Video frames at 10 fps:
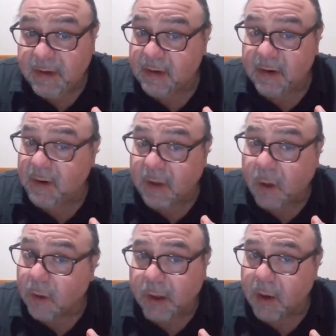You're in the
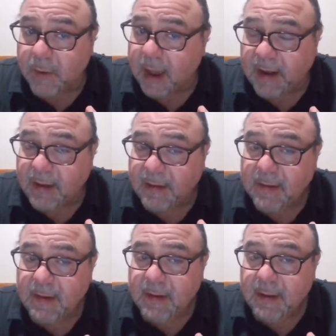hole already.
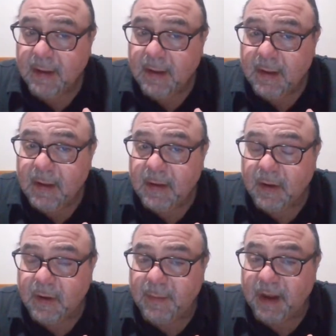
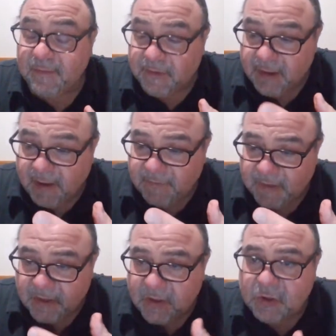You know what I mean? If
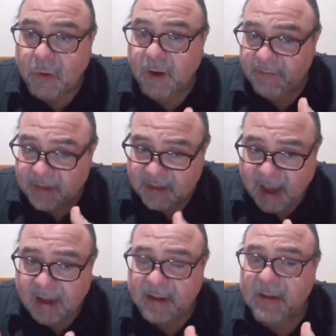it's a story of
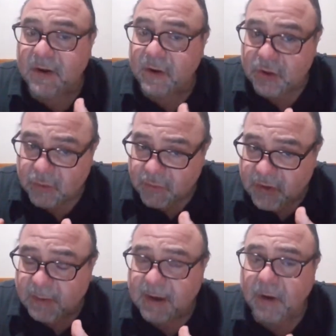dishonesty or you
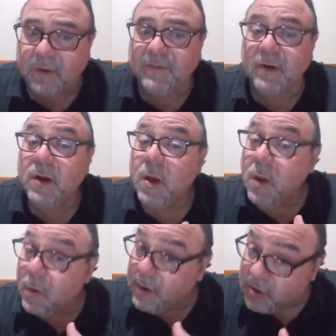screwed somebody over
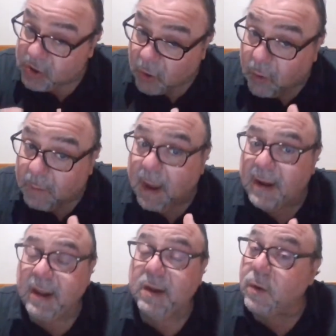or you stole
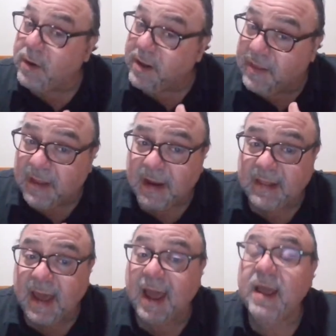money or anything
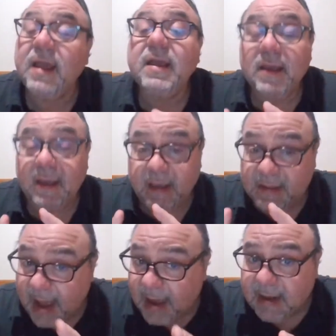like that,
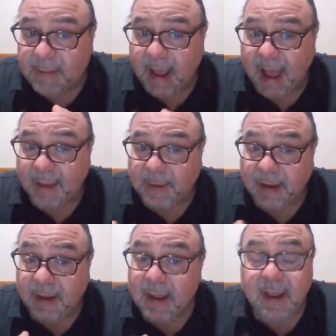he's not going to be
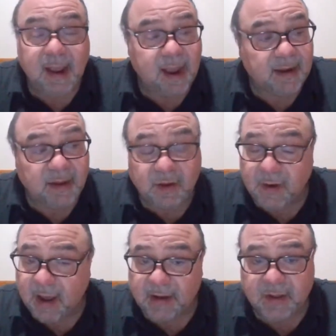happy. And
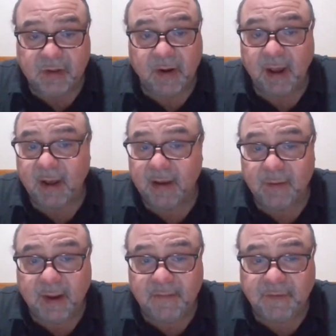you're not going to start out on
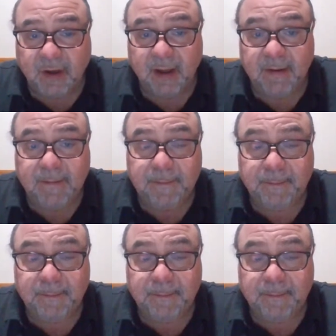the right foot.